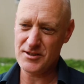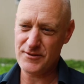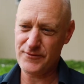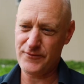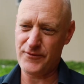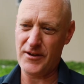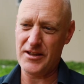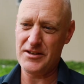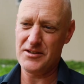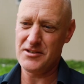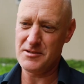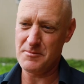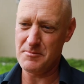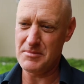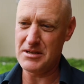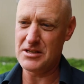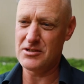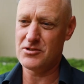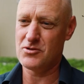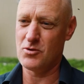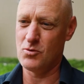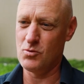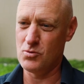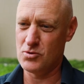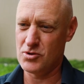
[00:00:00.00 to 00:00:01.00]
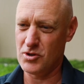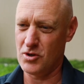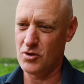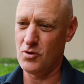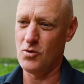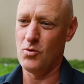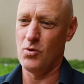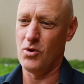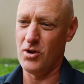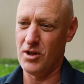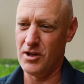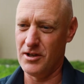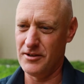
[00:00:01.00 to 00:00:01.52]
is fundamental to
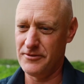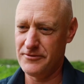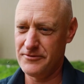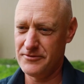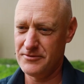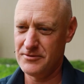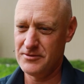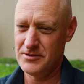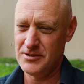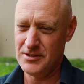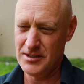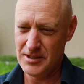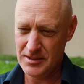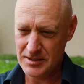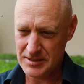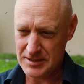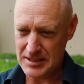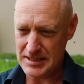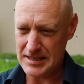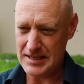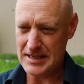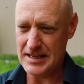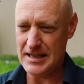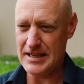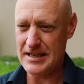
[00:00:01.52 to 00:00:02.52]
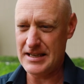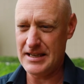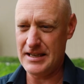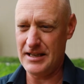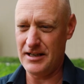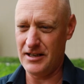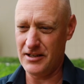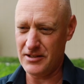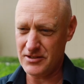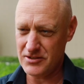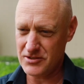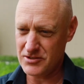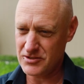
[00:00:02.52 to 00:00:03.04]
all life. DNA
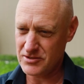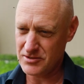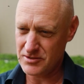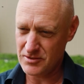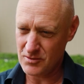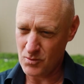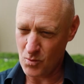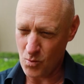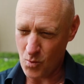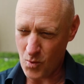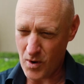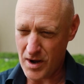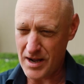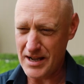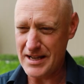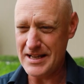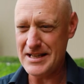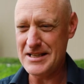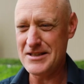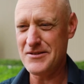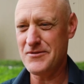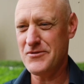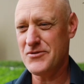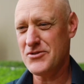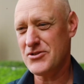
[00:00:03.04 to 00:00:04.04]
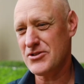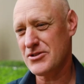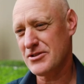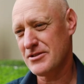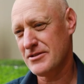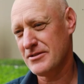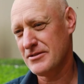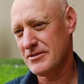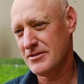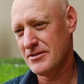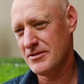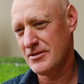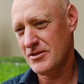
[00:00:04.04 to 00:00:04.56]
helix, right, okay. waves,
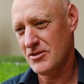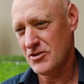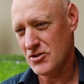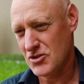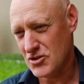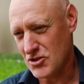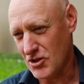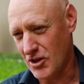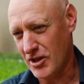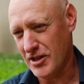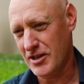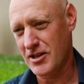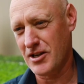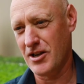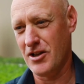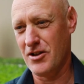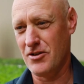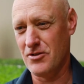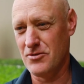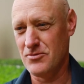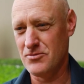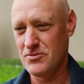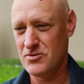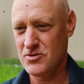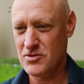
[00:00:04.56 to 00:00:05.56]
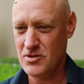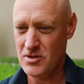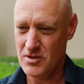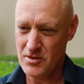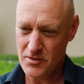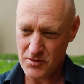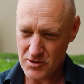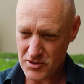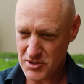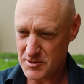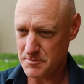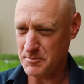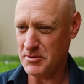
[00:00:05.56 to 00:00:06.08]
yep. cyclones,
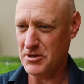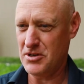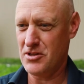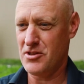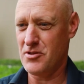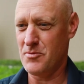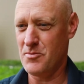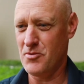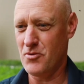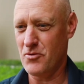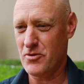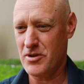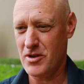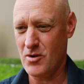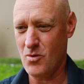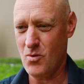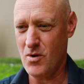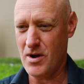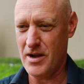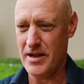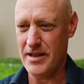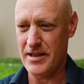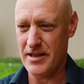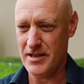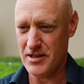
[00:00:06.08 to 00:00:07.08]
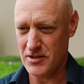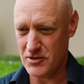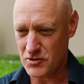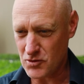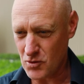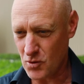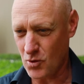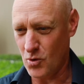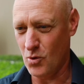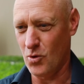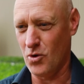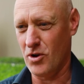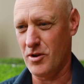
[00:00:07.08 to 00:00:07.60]
the spin of the Milky Way. It's
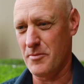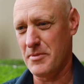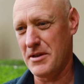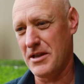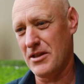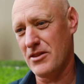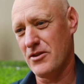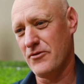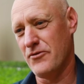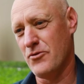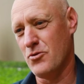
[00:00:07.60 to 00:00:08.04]
all about the